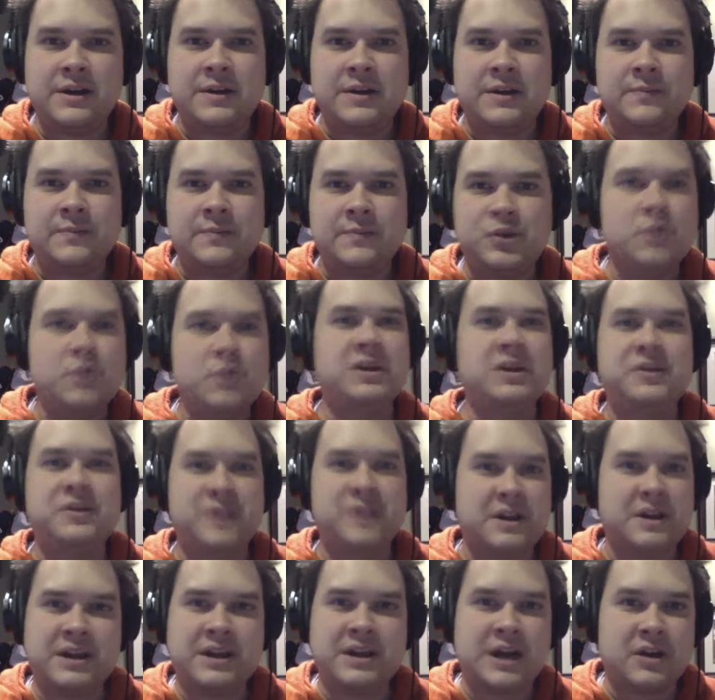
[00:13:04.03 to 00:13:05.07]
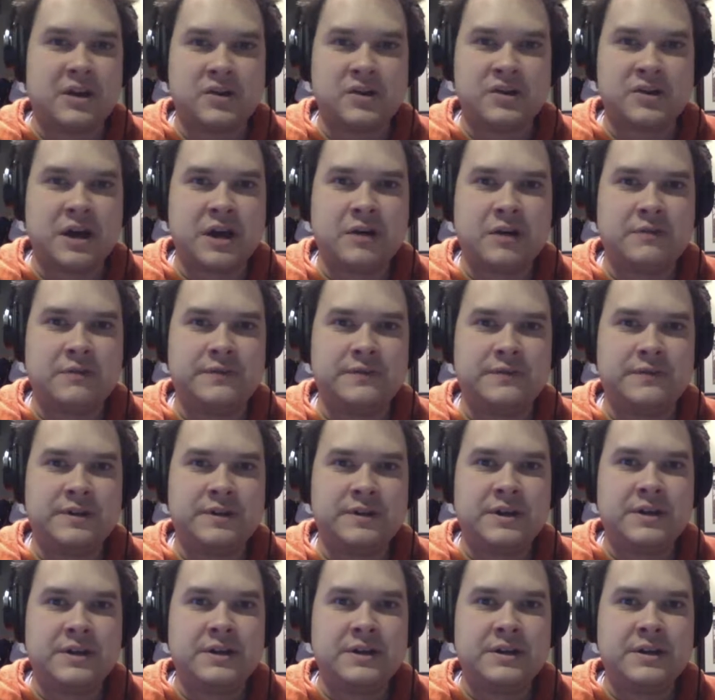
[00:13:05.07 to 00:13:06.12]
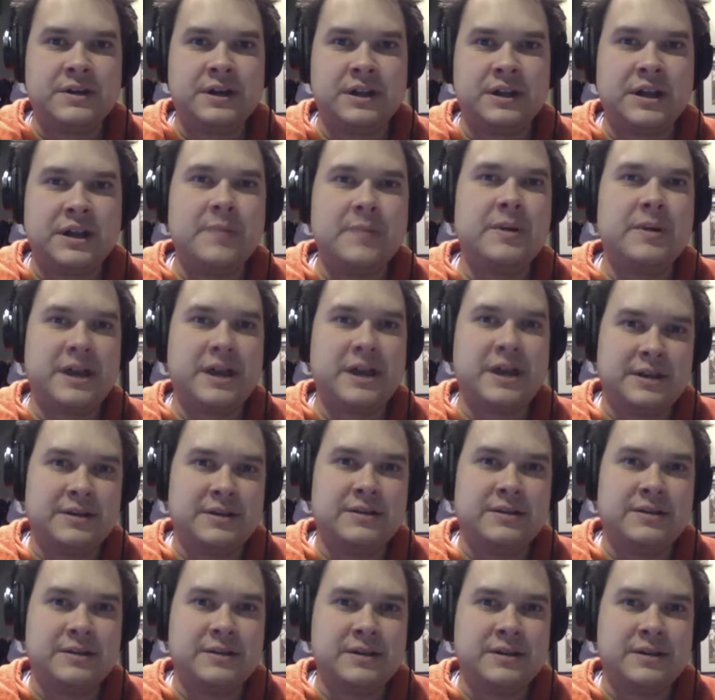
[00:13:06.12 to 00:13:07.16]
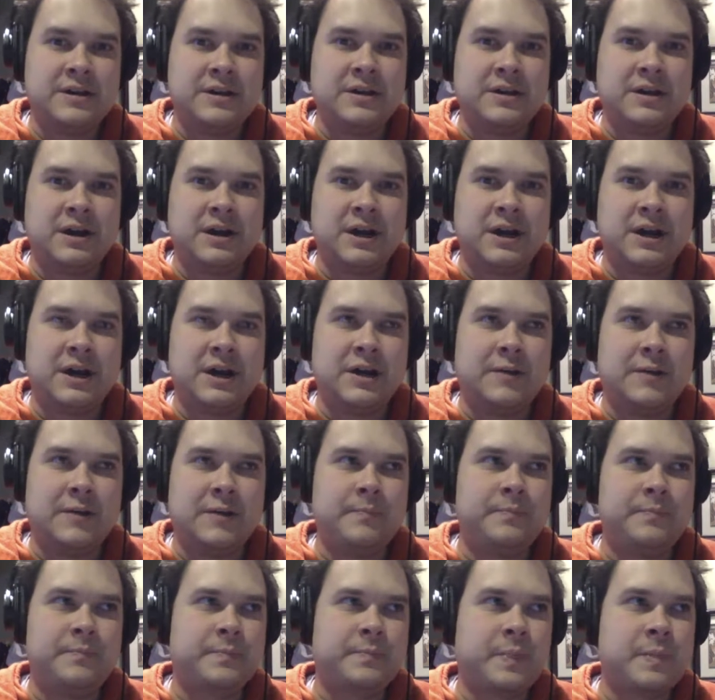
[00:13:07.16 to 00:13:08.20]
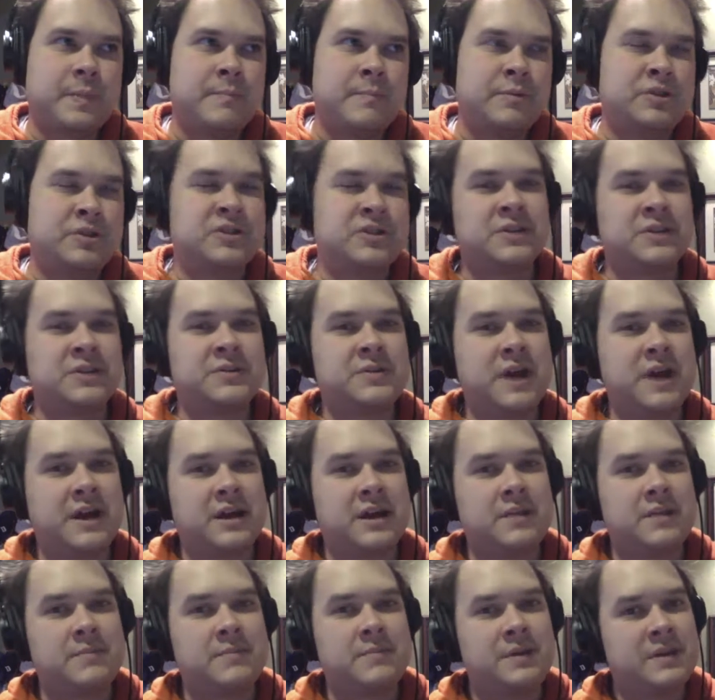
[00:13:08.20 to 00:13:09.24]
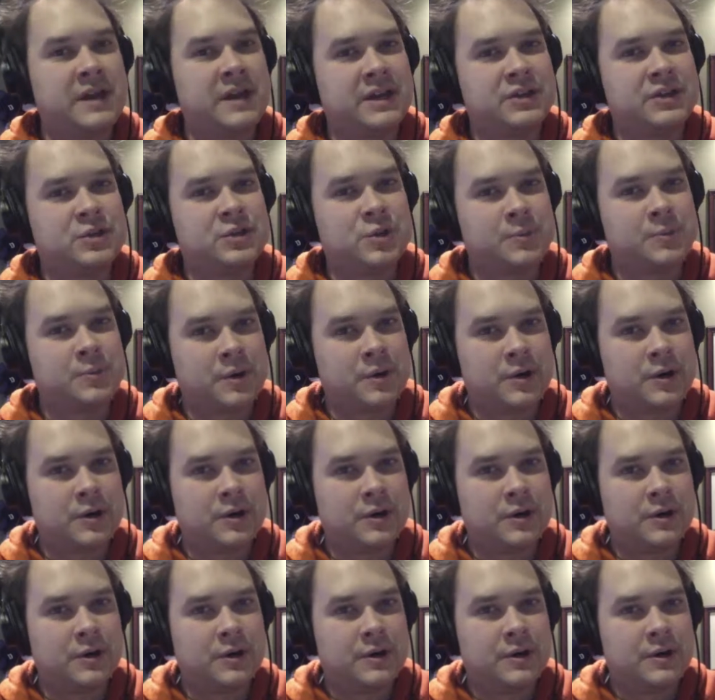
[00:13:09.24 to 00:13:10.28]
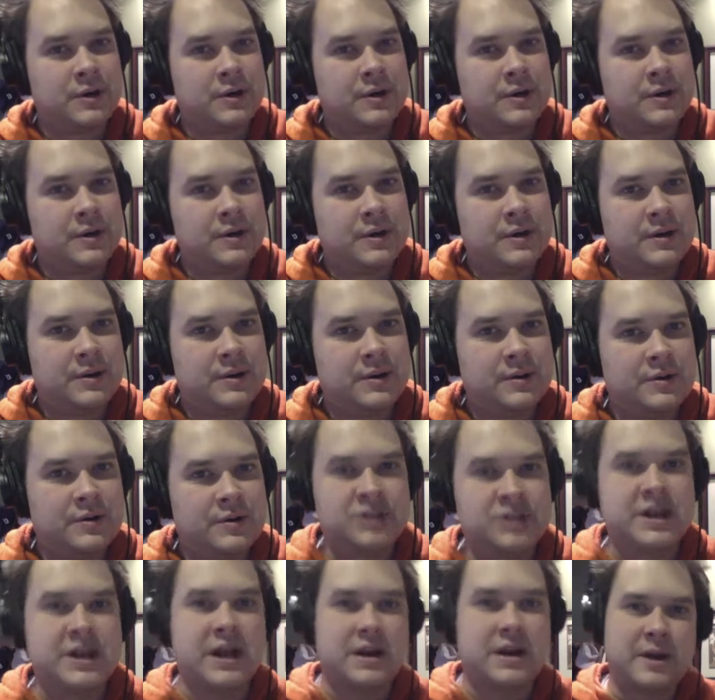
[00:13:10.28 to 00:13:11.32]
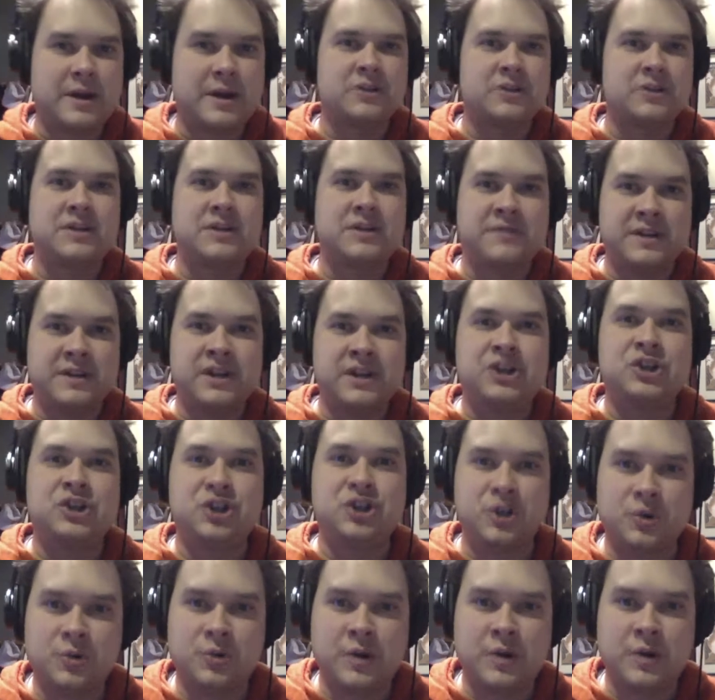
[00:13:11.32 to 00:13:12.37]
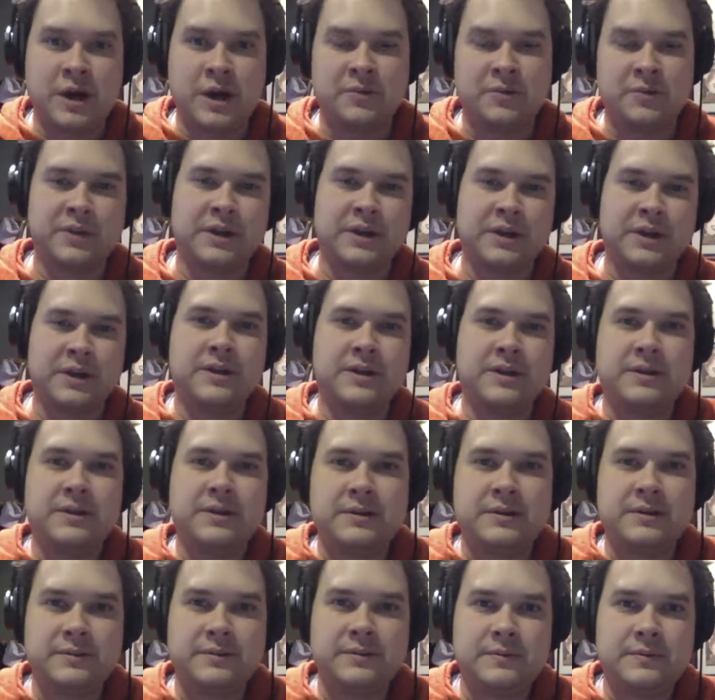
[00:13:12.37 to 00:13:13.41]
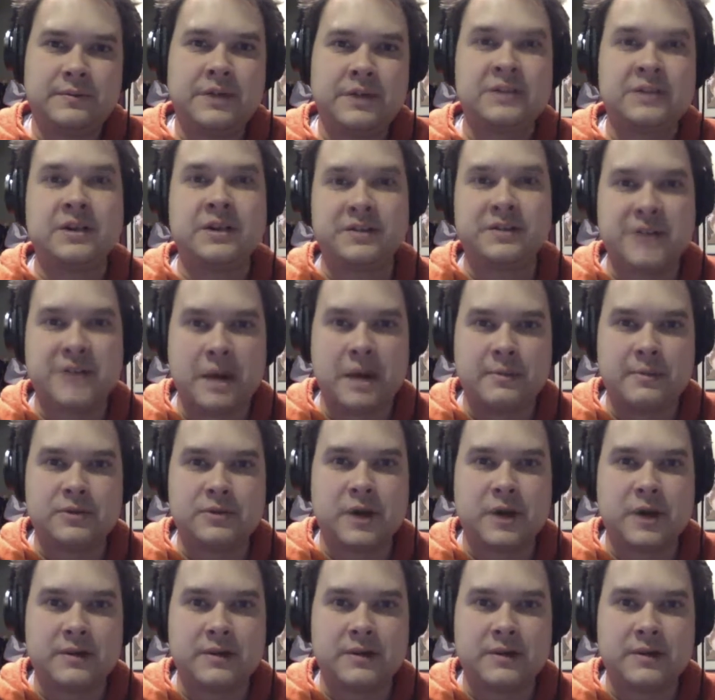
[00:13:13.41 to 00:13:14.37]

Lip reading: do anything to get herself eliminated, but she's also not going to be, like, she's not going to make herself an issue, I don't think, until the time is right.